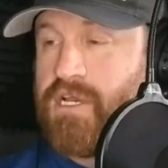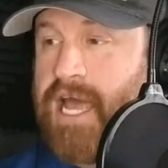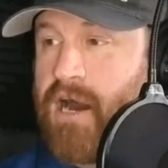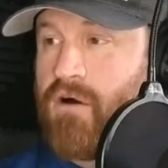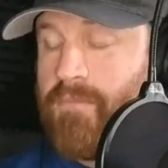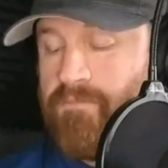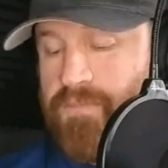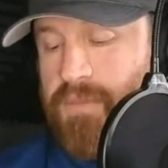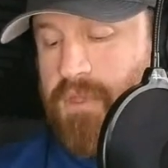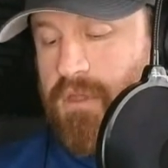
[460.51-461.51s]
Now,
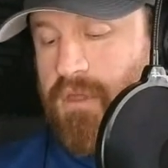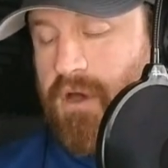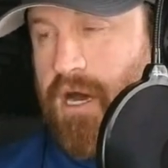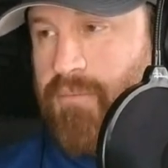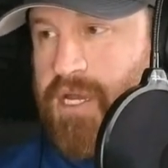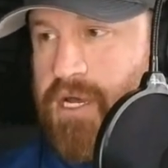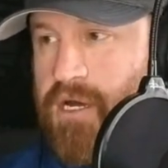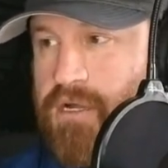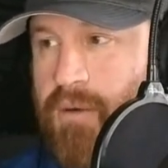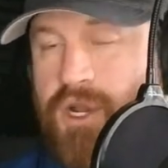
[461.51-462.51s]
I'm
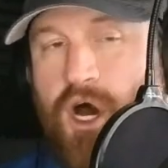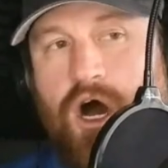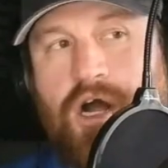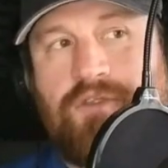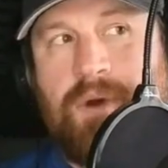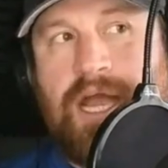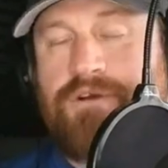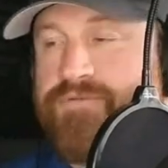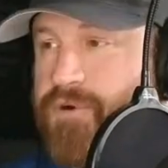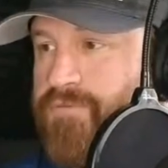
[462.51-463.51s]
gonna hog the
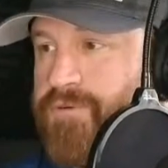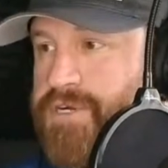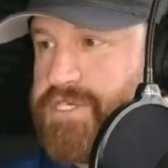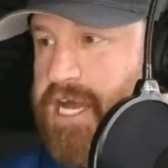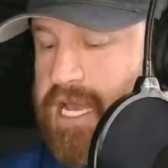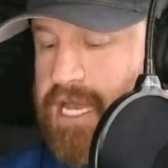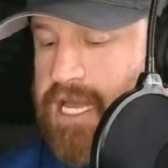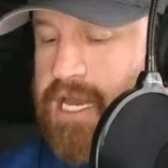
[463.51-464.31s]
microphone for a second,